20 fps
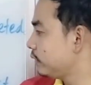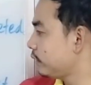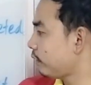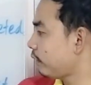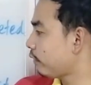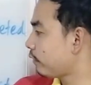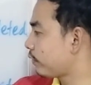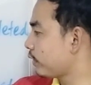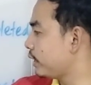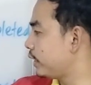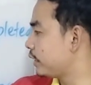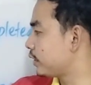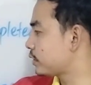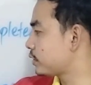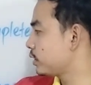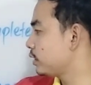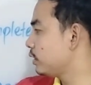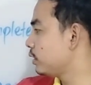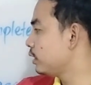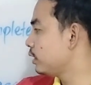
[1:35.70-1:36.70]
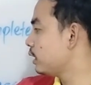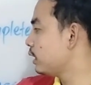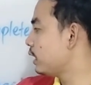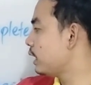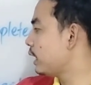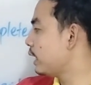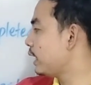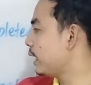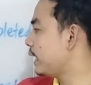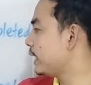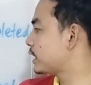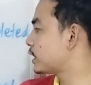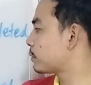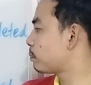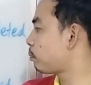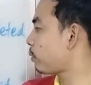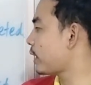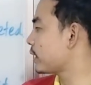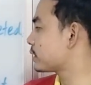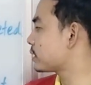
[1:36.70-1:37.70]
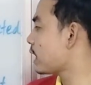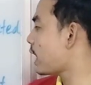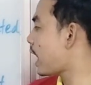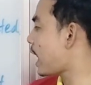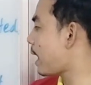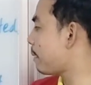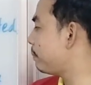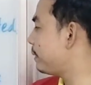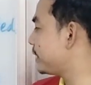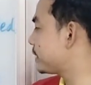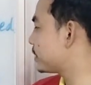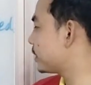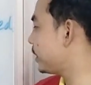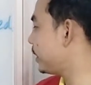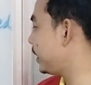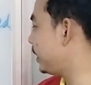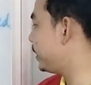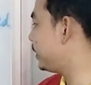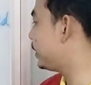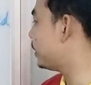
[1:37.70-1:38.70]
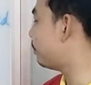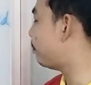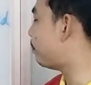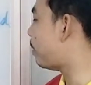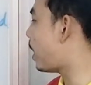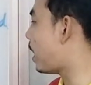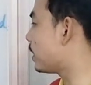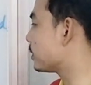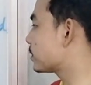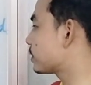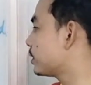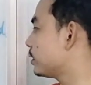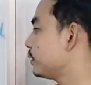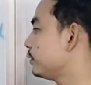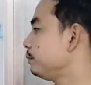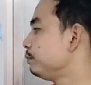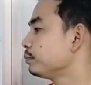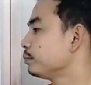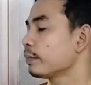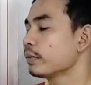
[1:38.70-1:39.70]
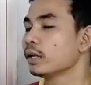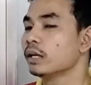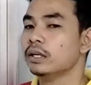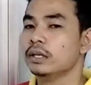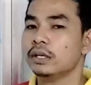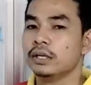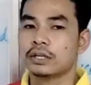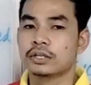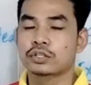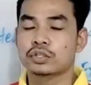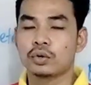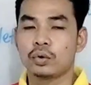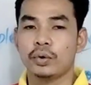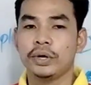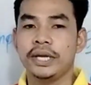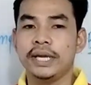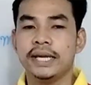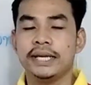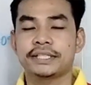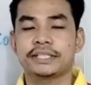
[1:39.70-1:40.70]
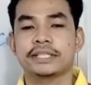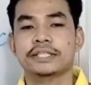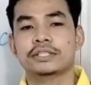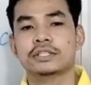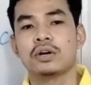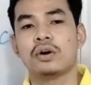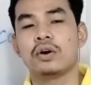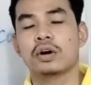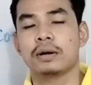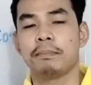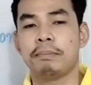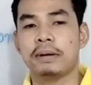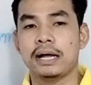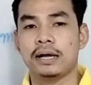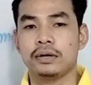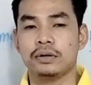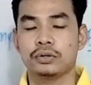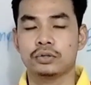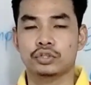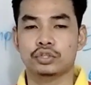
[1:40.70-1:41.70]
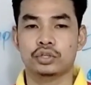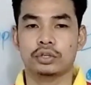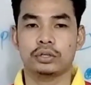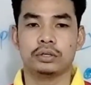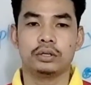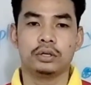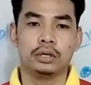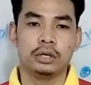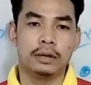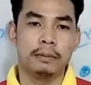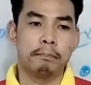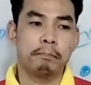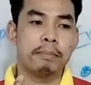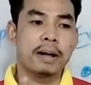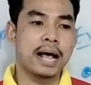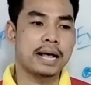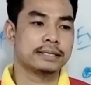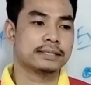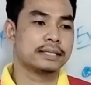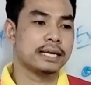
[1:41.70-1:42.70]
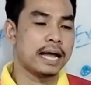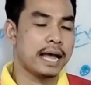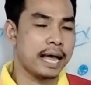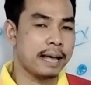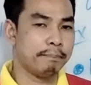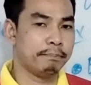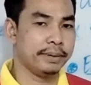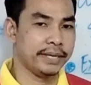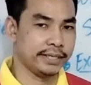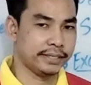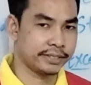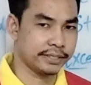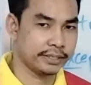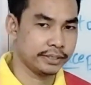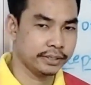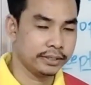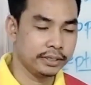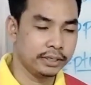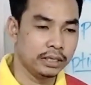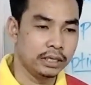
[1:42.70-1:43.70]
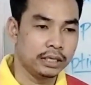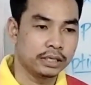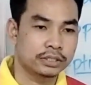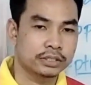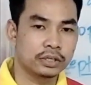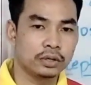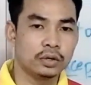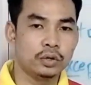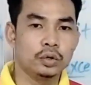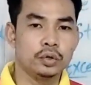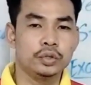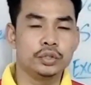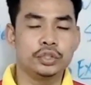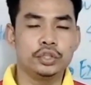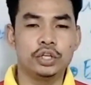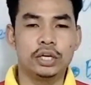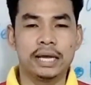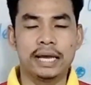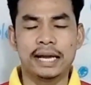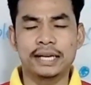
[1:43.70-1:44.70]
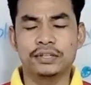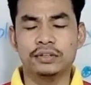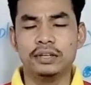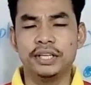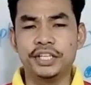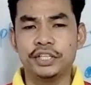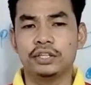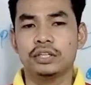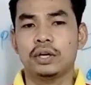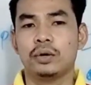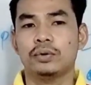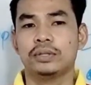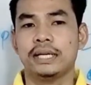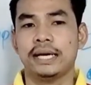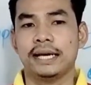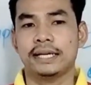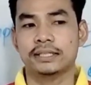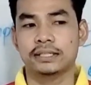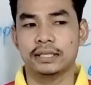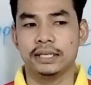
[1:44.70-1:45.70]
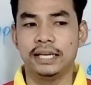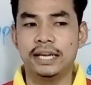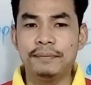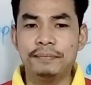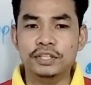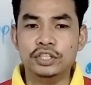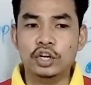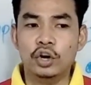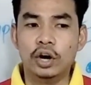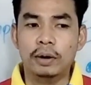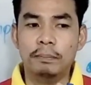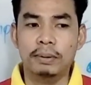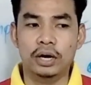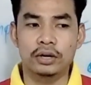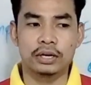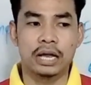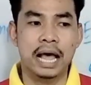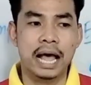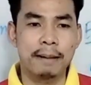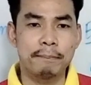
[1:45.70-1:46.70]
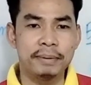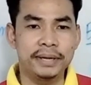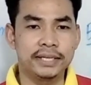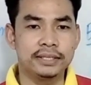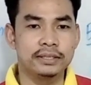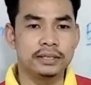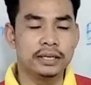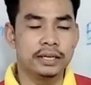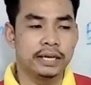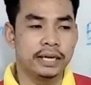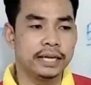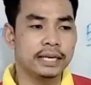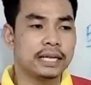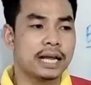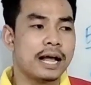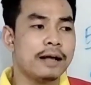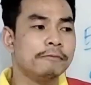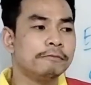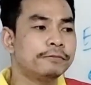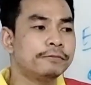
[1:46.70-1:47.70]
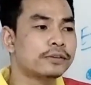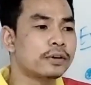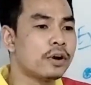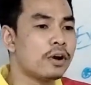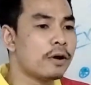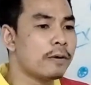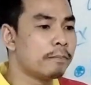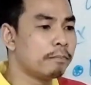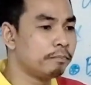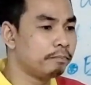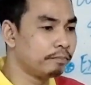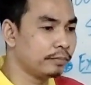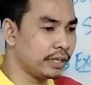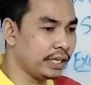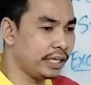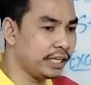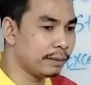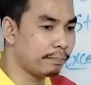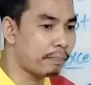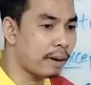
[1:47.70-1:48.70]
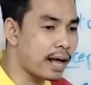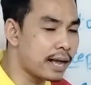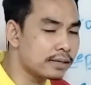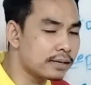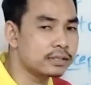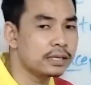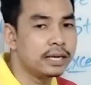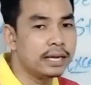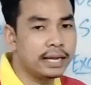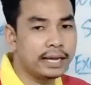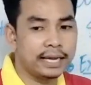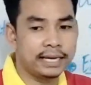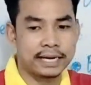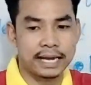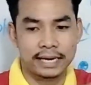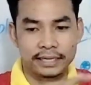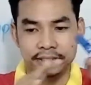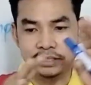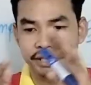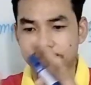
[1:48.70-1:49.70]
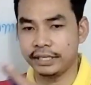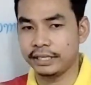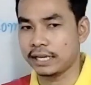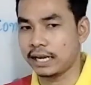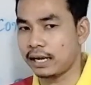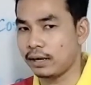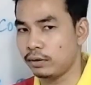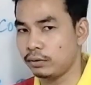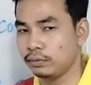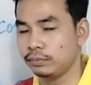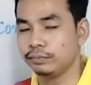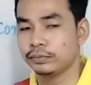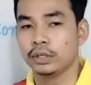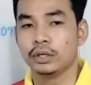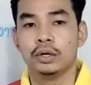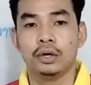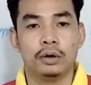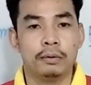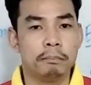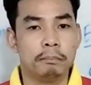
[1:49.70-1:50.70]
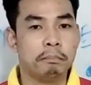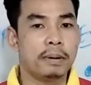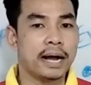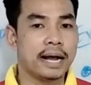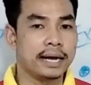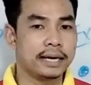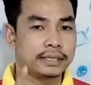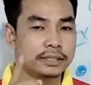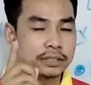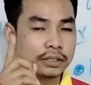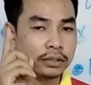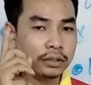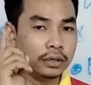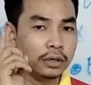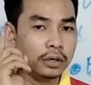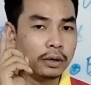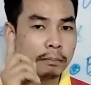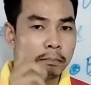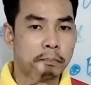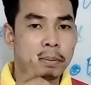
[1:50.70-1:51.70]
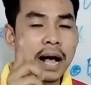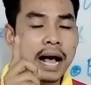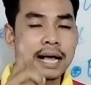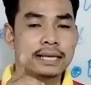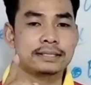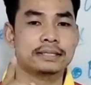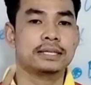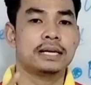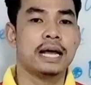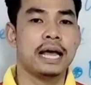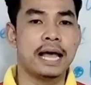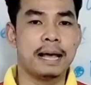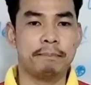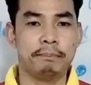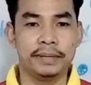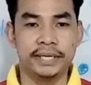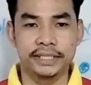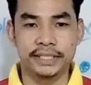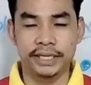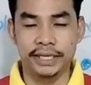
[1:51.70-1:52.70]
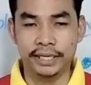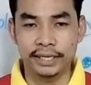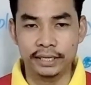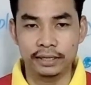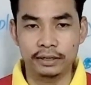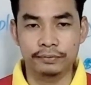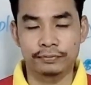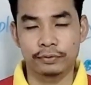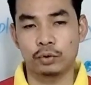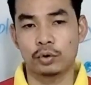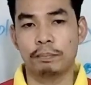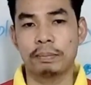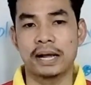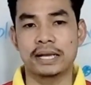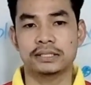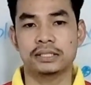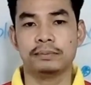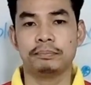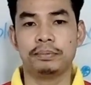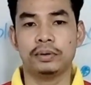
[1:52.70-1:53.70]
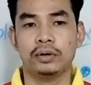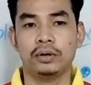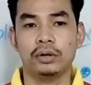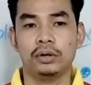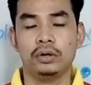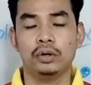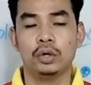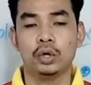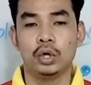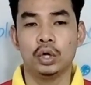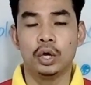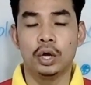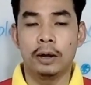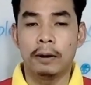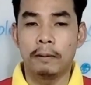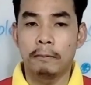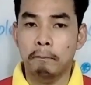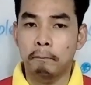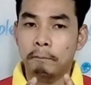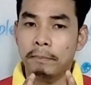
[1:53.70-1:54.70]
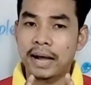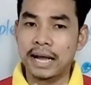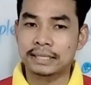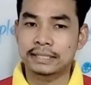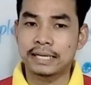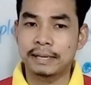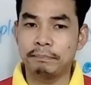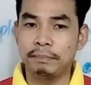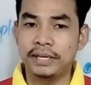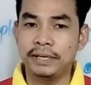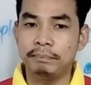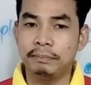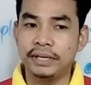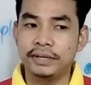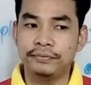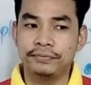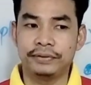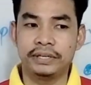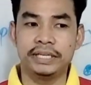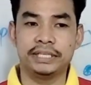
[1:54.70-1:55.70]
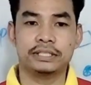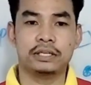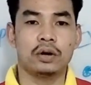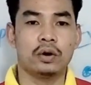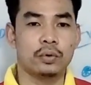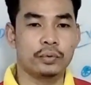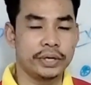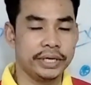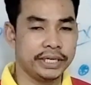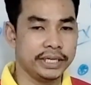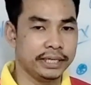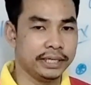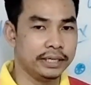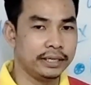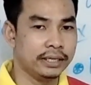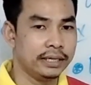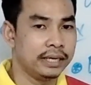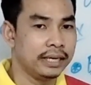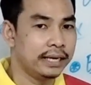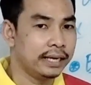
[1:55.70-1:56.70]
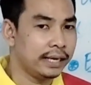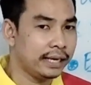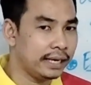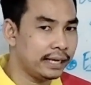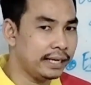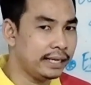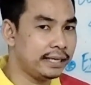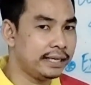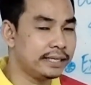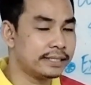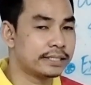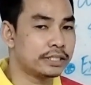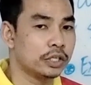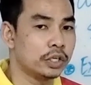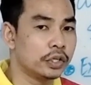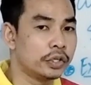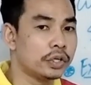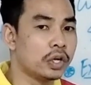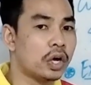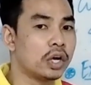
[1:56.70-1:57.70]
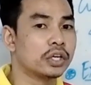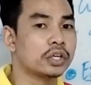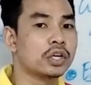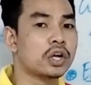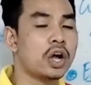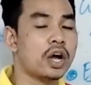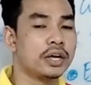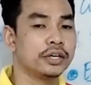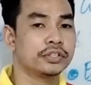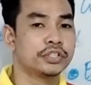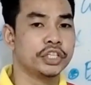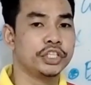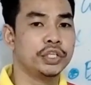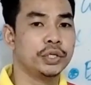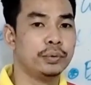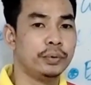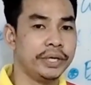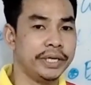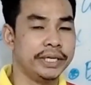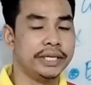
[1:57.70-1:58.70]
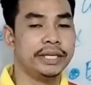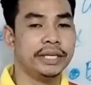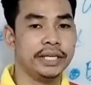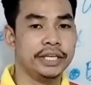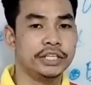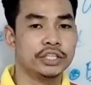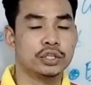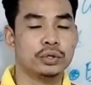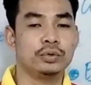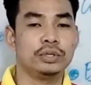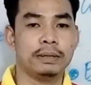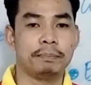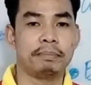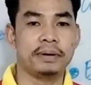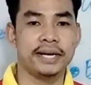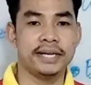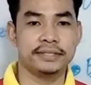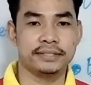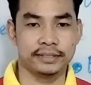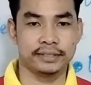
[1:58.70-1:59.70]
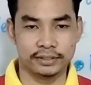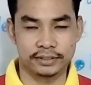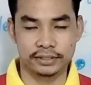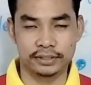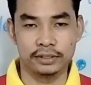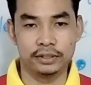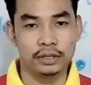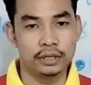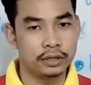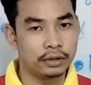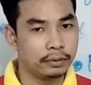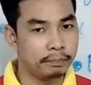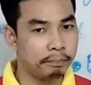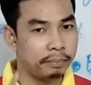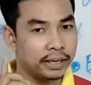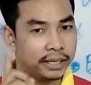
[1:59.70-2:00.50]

Third, express habits in the past. So here just talk about past habit. So actually you know that if you talk about habit, it comes from in the past and until now. But past habit here for past simple, past habit means finished already. It is not continuing into the present.